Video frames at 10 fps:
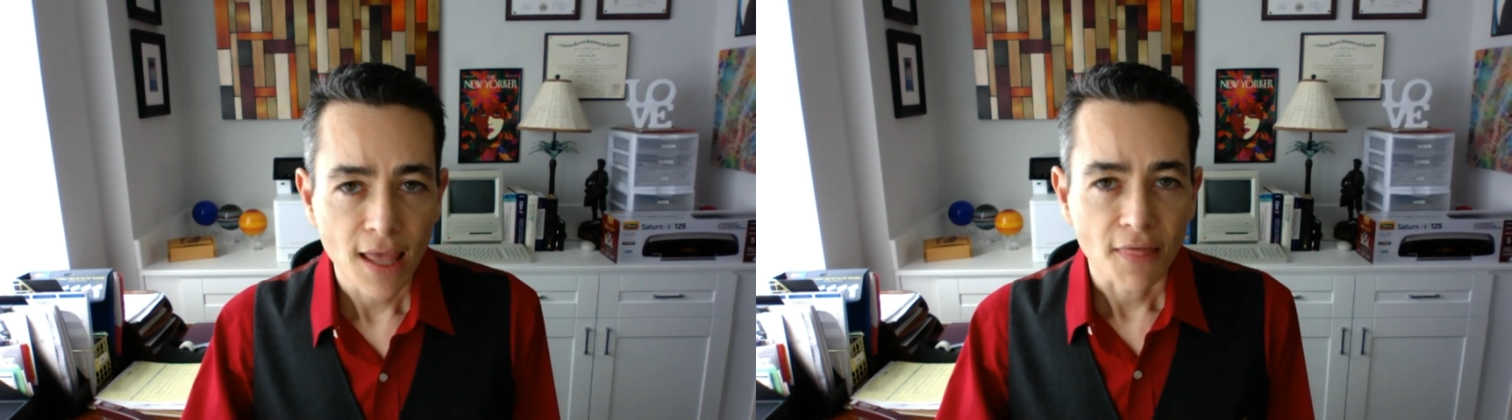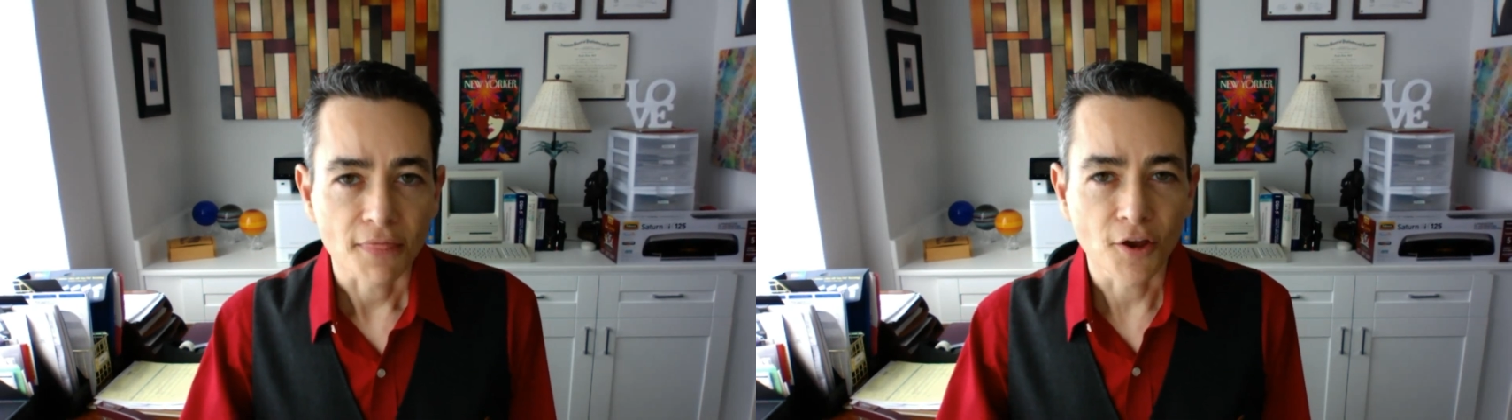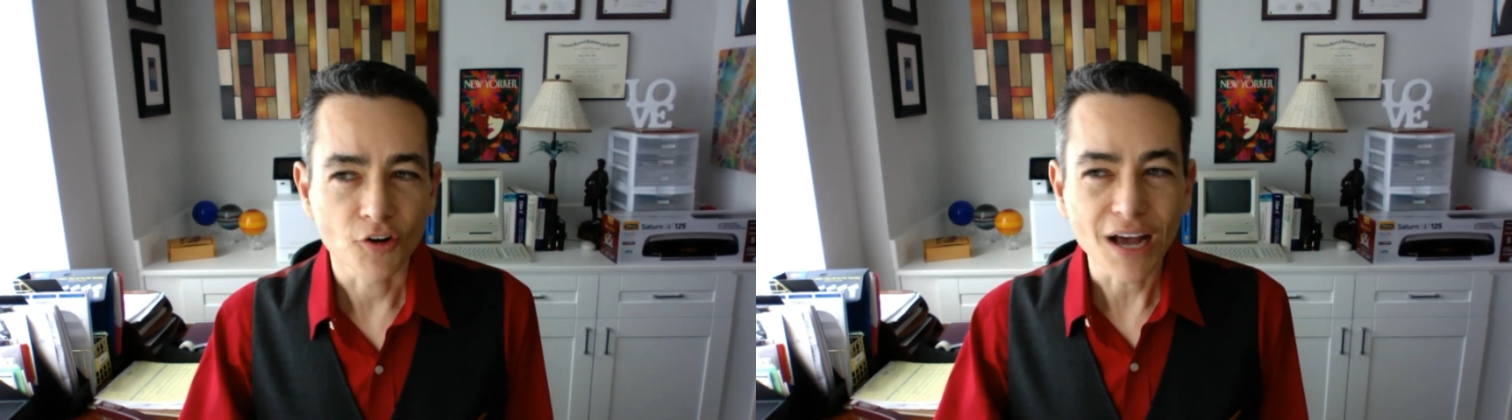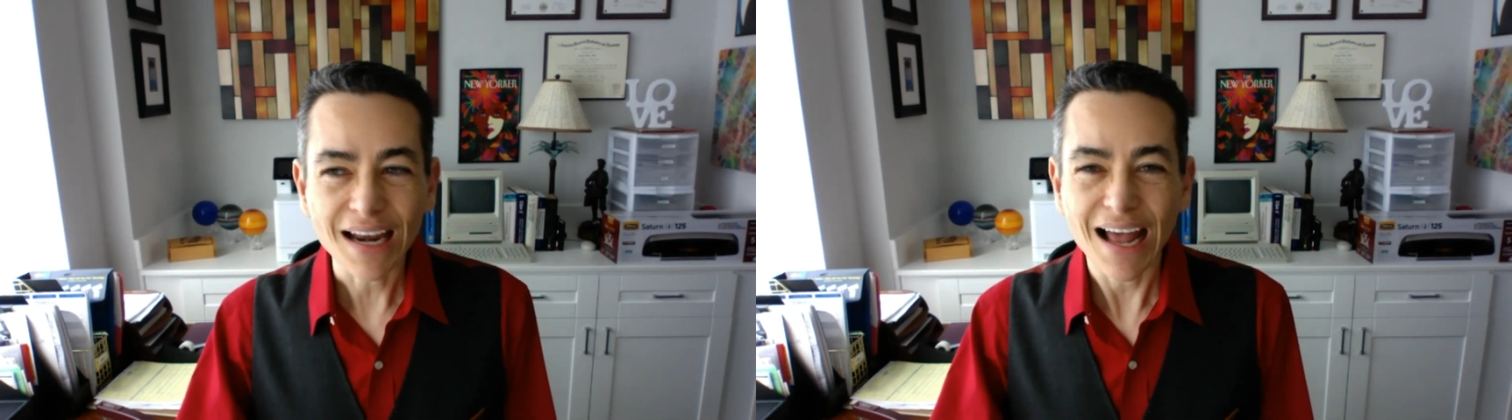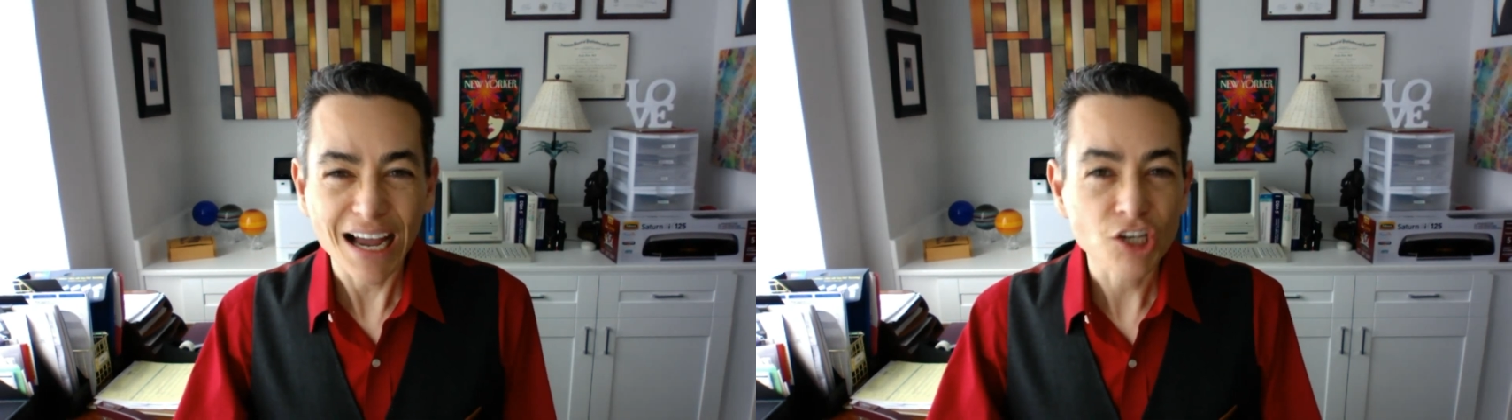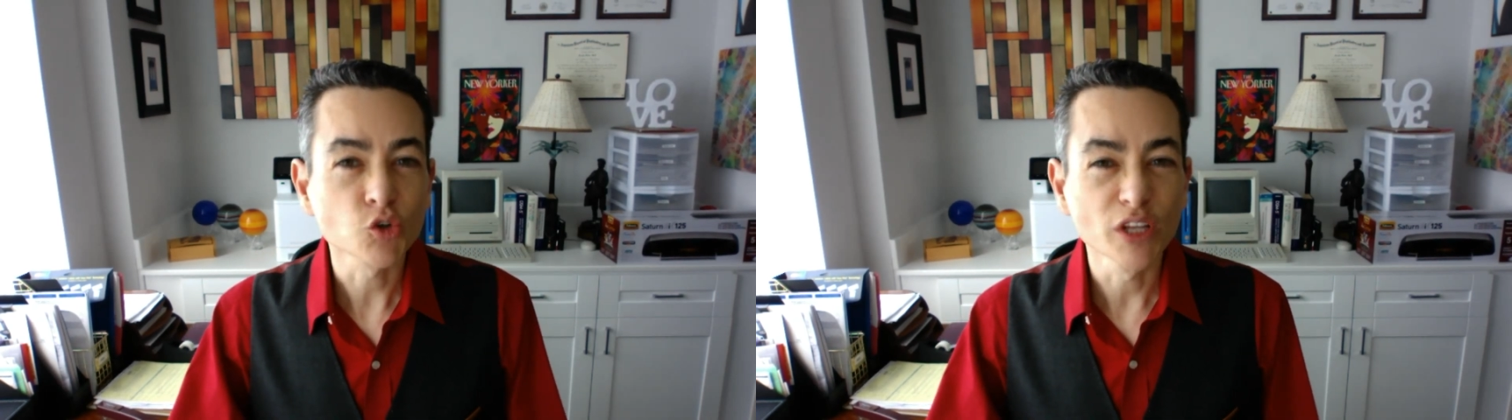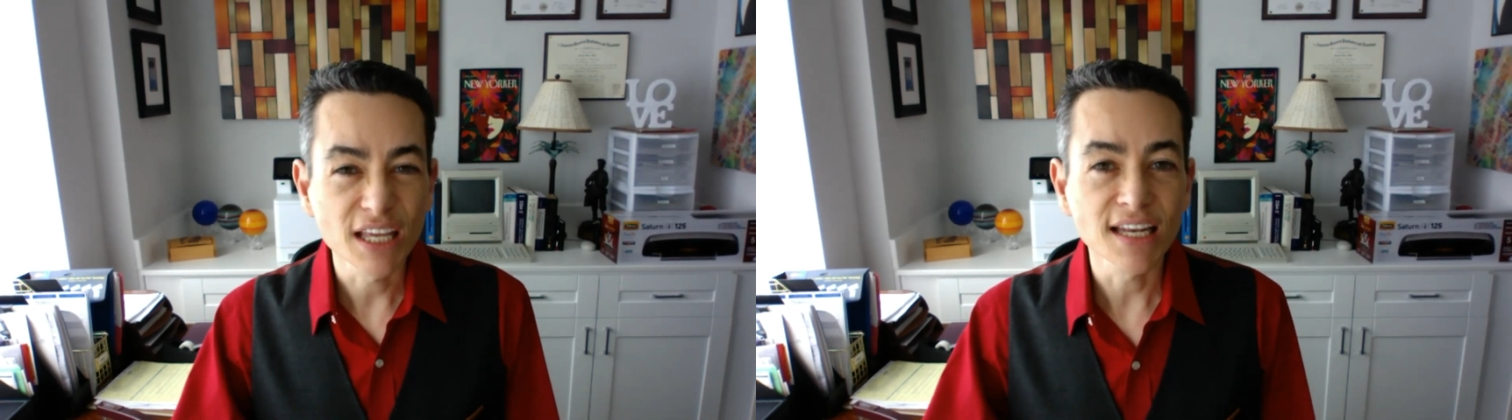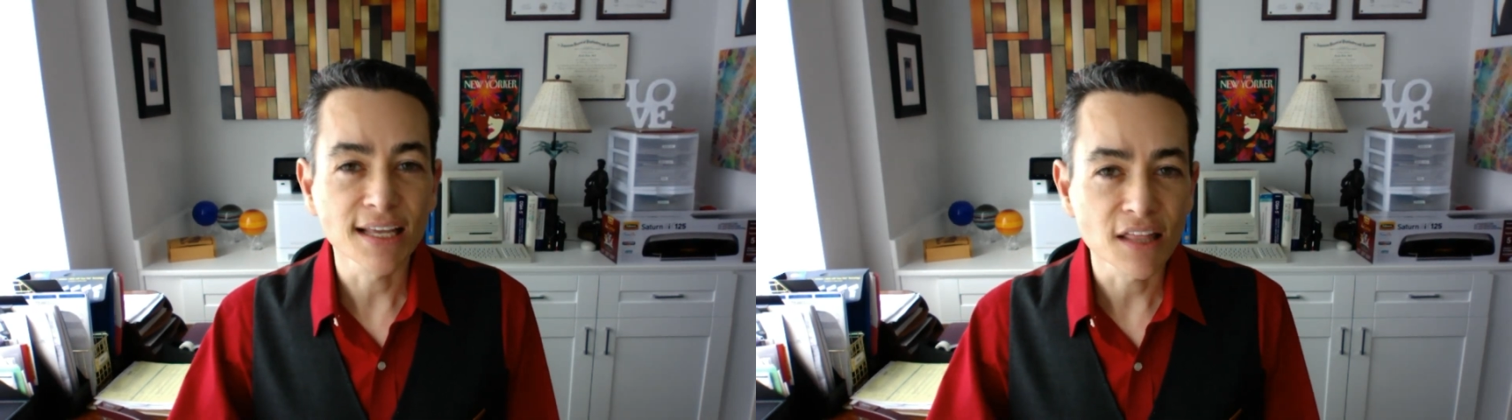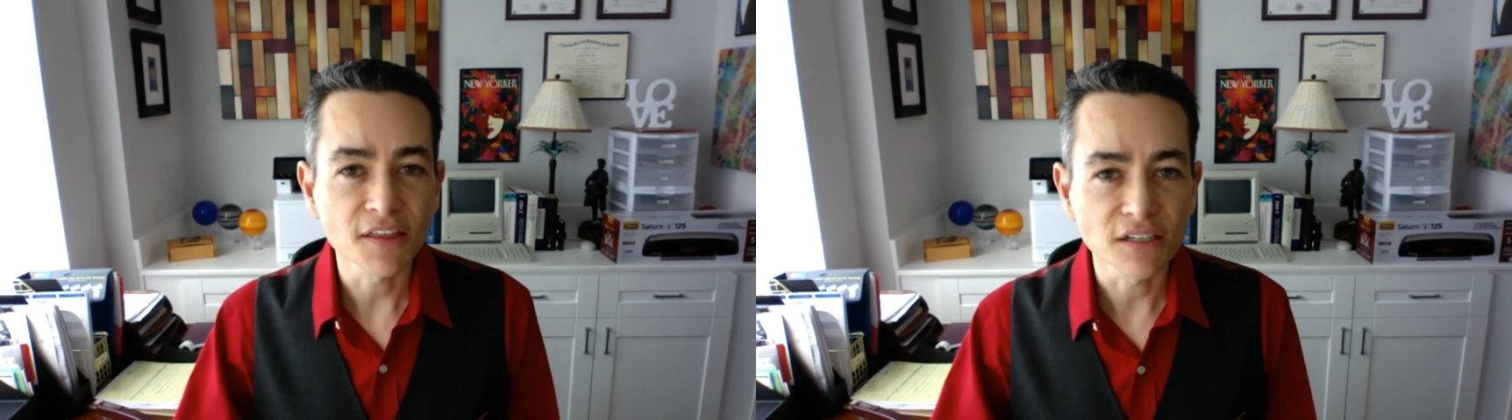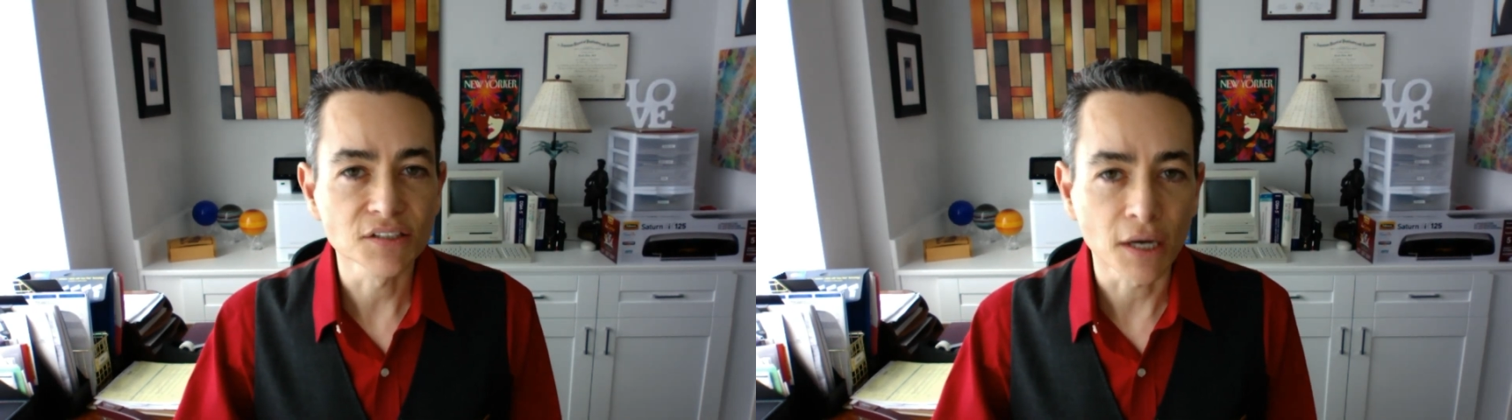they're not actually getting
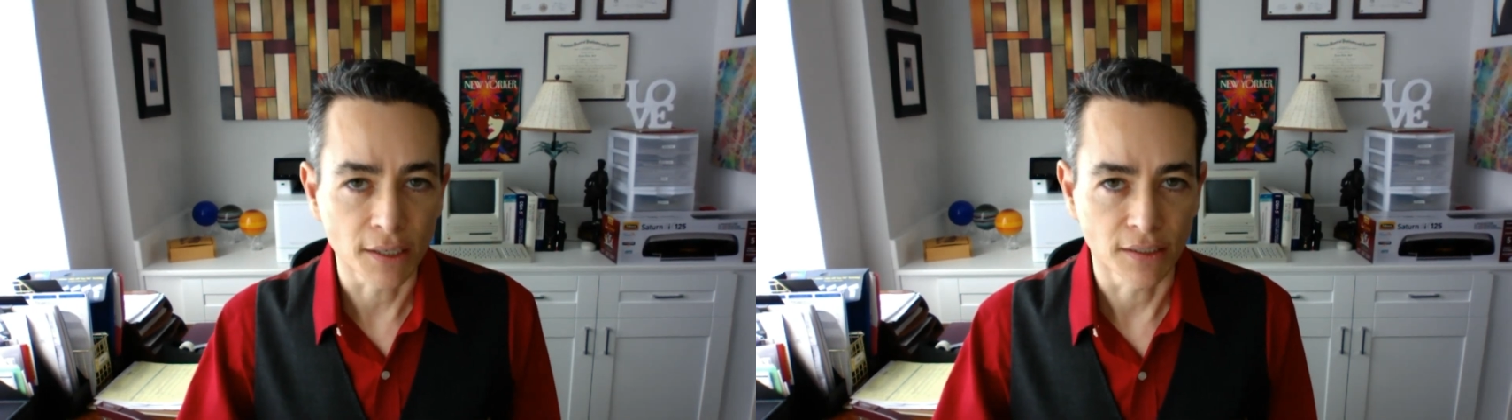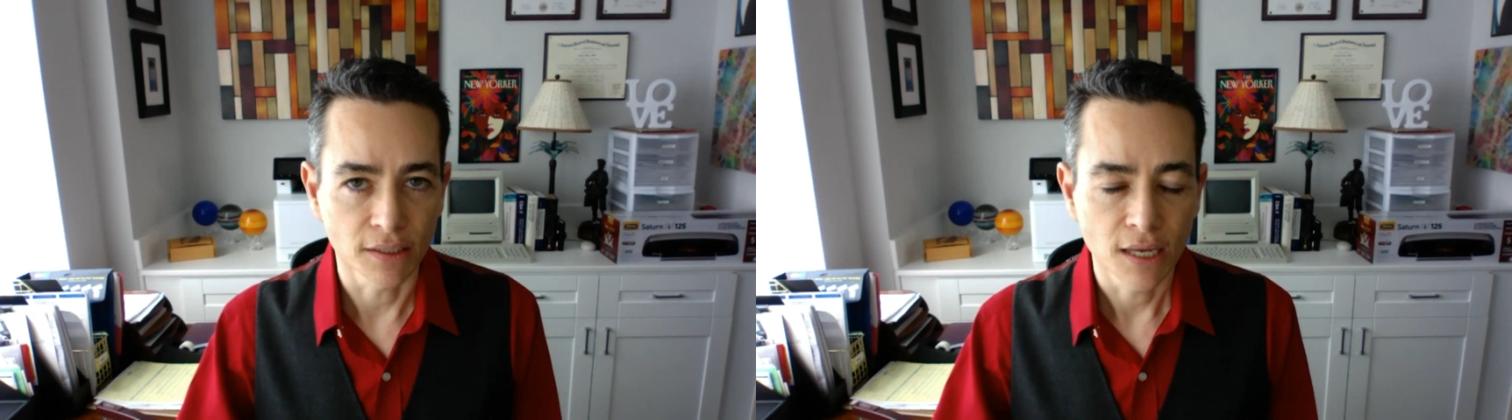anything done.